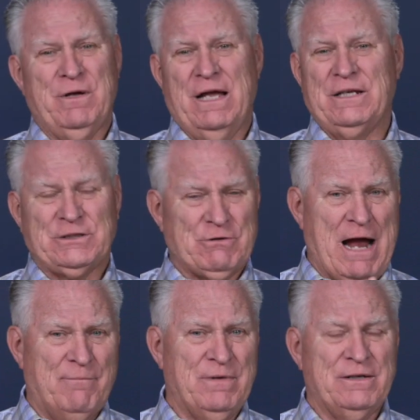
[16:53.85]
and
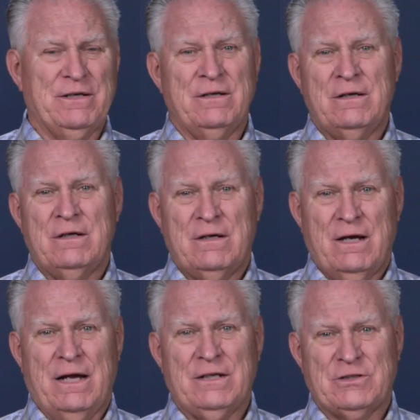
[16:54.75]
described in
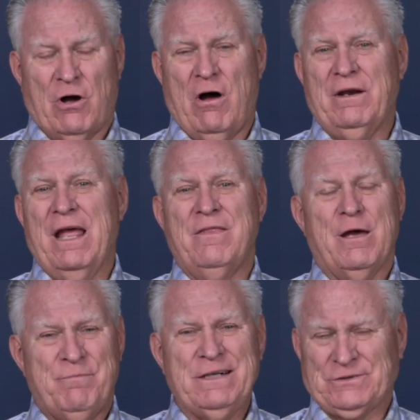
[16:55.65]
and taught in the
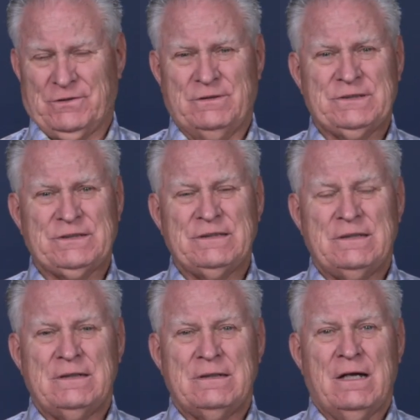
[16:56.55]
epistles,
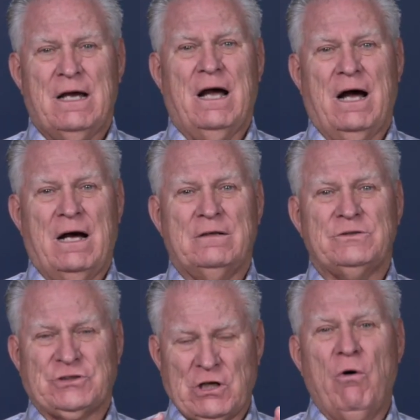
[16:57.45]

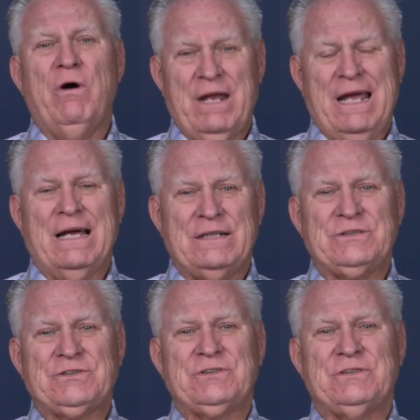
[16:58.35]
so it
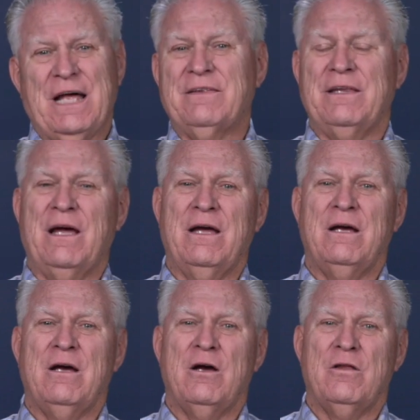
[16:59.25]
is that
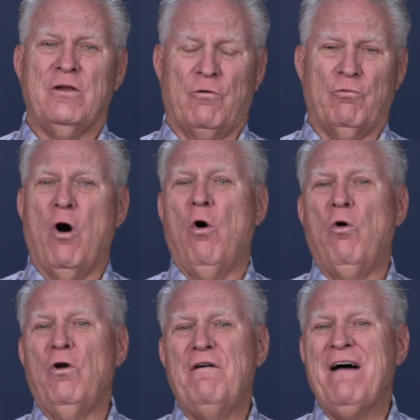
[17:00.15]
the
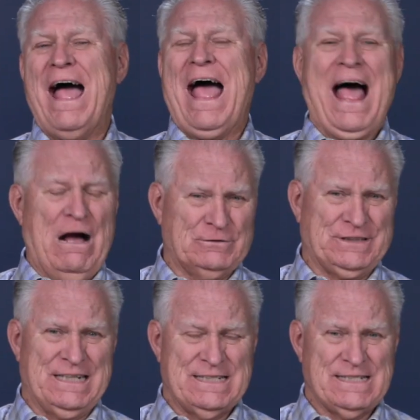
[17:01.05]
role of
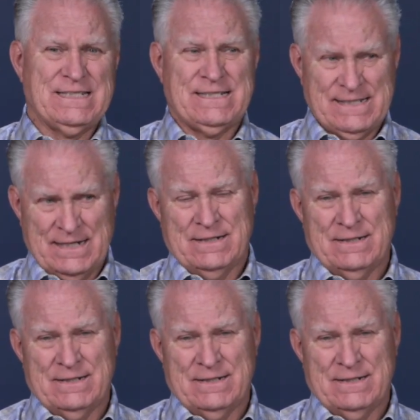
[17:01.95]
houses